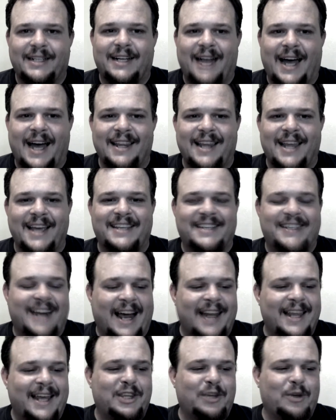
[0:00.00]
I liked it.
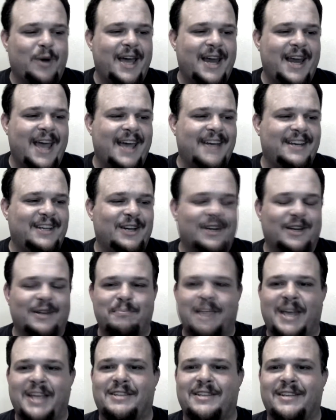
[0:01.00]
I liked the way it ended, you know,
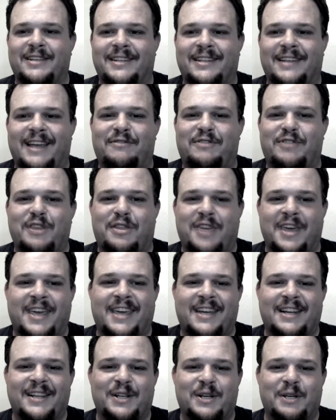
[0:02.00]
made, left you
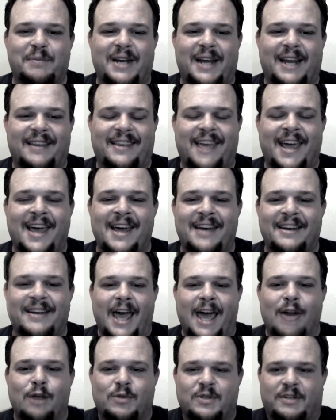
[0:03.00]
thinking a little bit at the end,
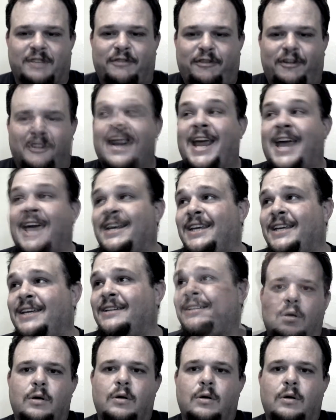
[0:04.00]
and it was a fun ending.